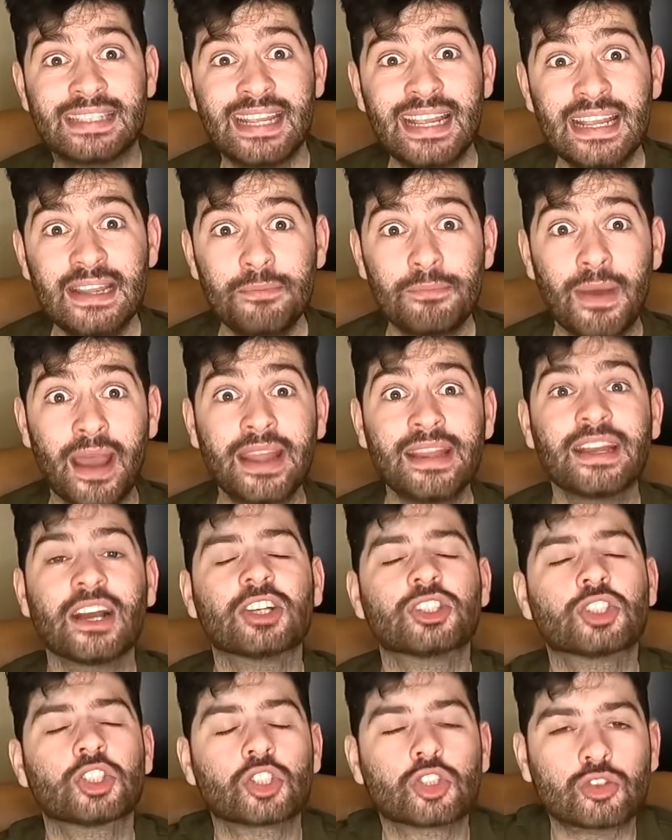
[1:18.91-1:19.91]
teammate, a
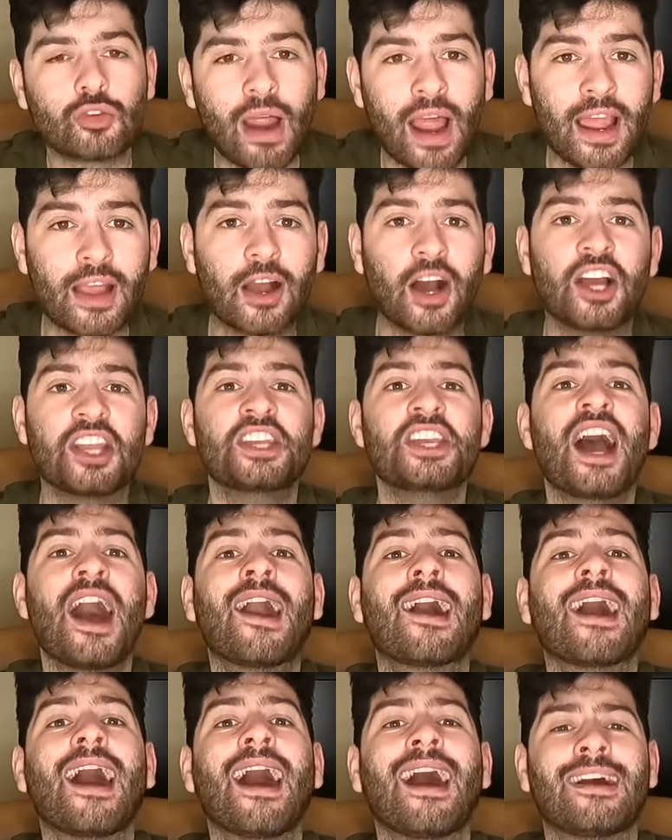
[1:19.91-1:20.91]
striker,
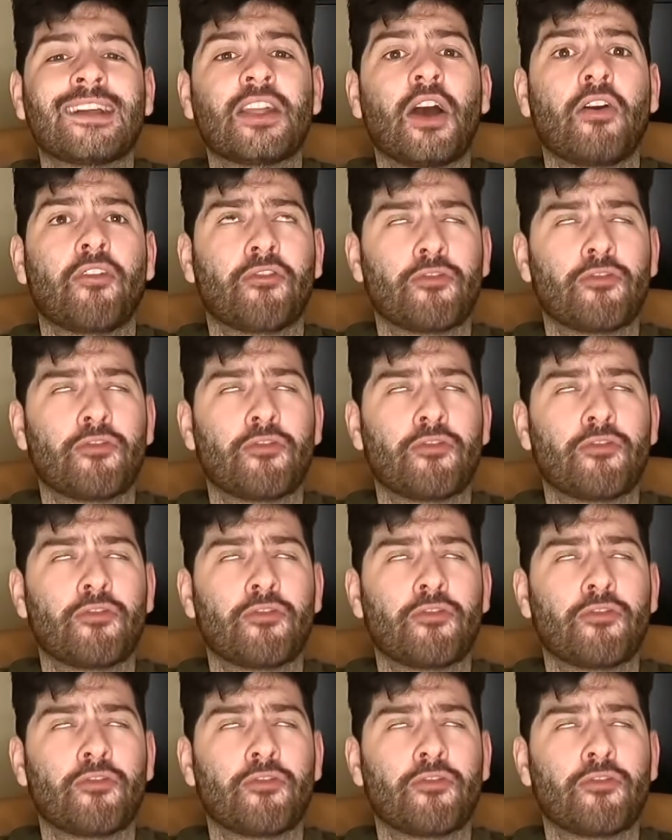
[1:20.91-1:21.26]
Jan Arja